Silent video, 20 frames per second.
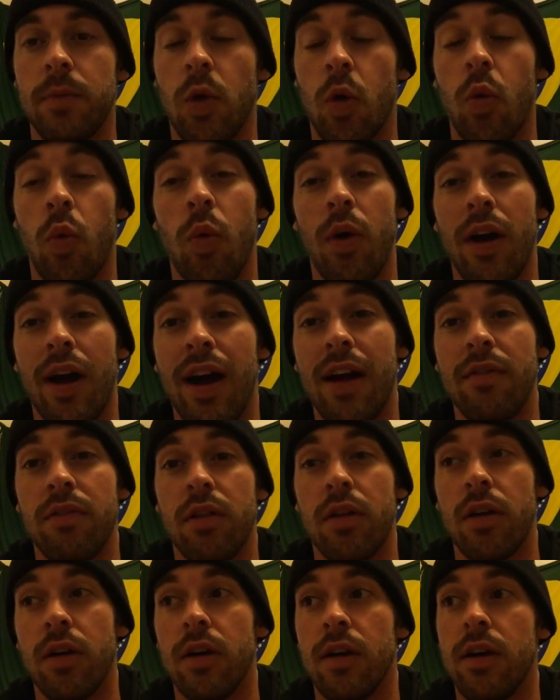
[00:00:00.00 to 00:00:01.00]
or what I've
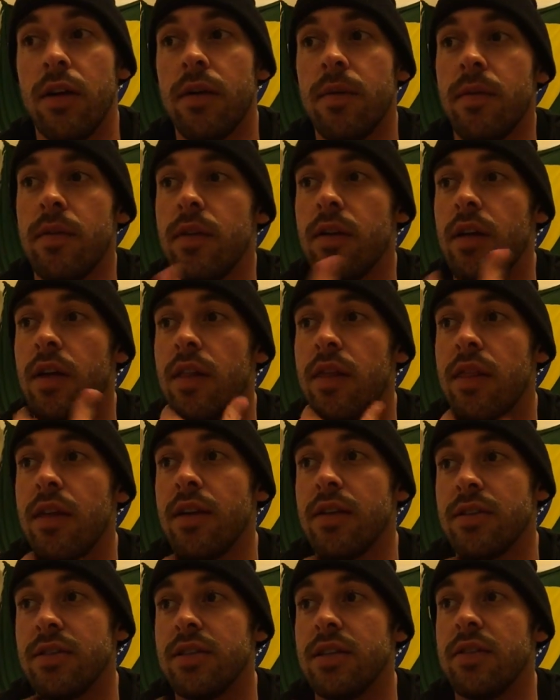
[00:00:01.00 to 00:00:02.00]
learned, I
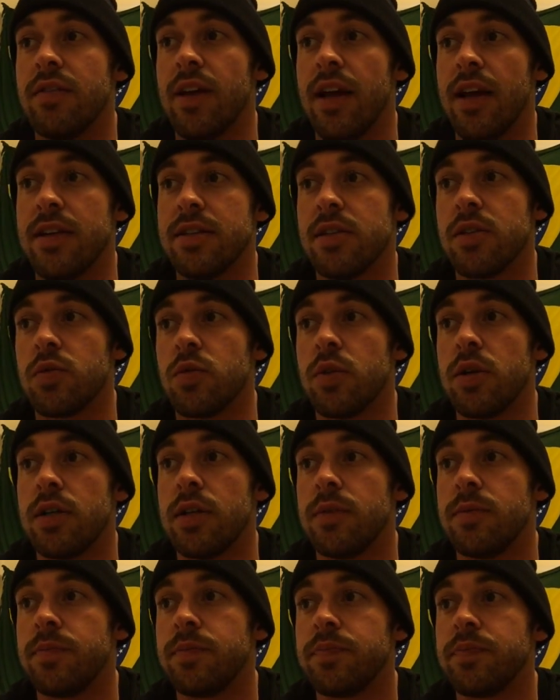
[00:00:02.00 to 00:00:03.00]
think Steven has as
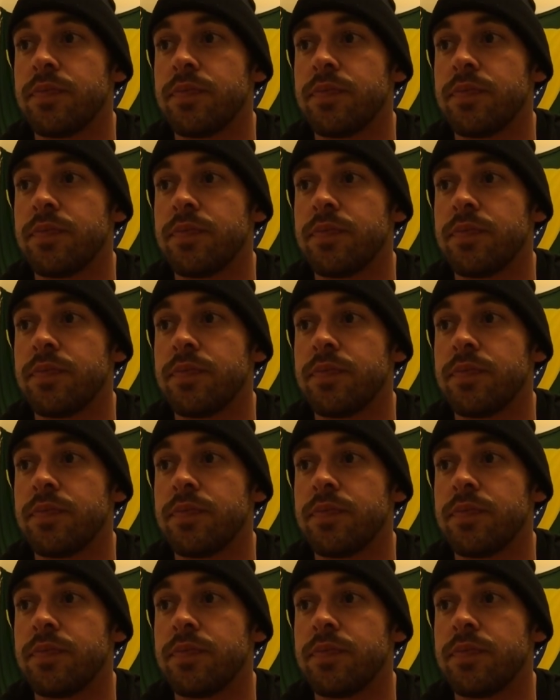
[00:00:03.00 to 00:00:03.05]
well,